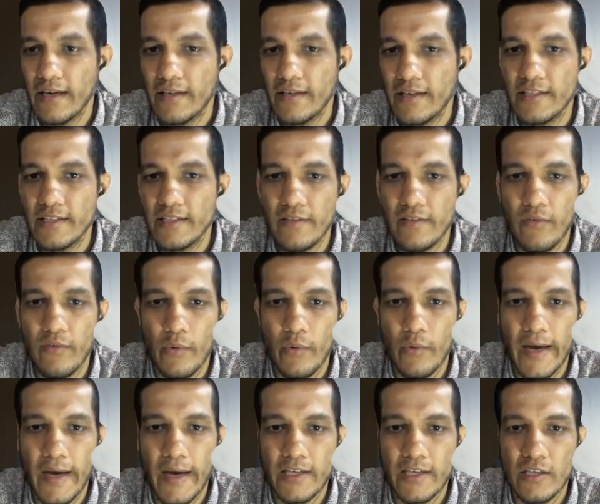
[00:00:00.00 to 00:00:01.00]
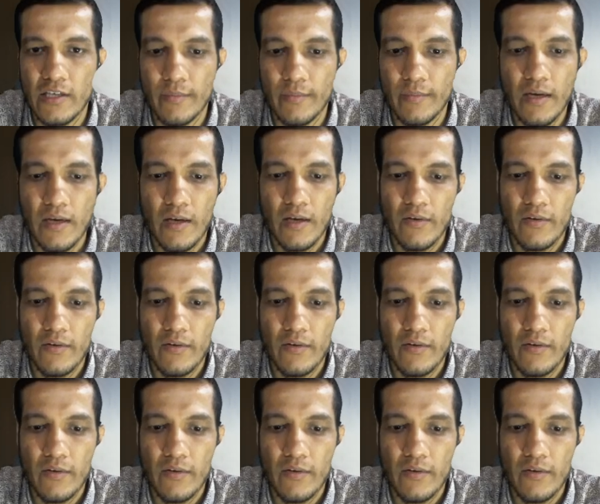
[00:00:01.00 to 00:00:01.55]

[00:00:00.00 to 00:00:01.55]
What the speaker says: This is the flow direction of the